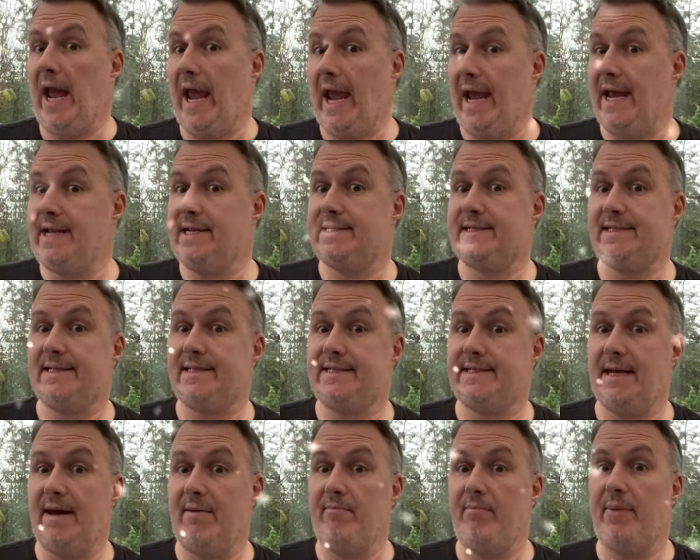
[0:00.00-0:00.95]
It is
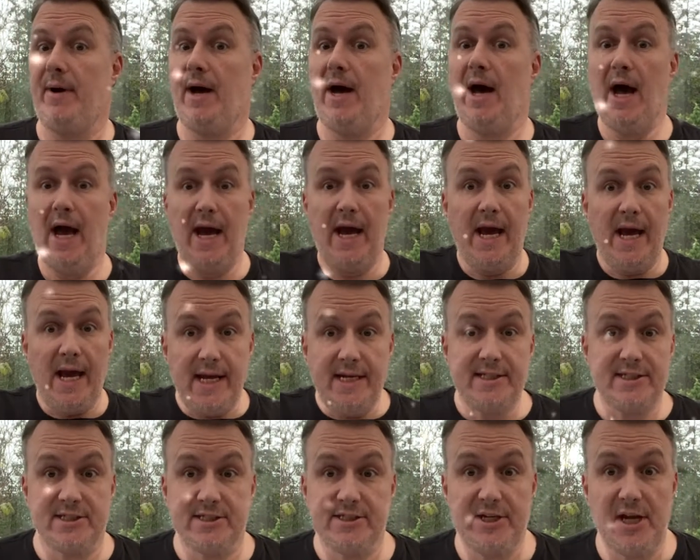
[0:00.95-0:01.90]
December,
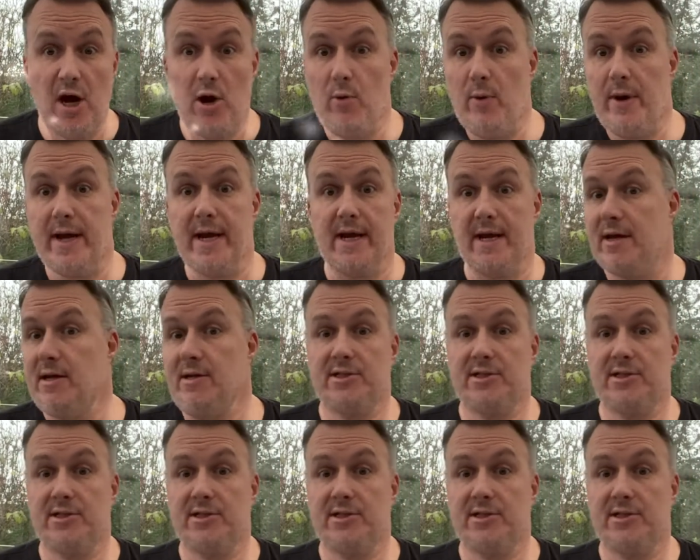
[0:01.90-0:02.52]
it's snowing,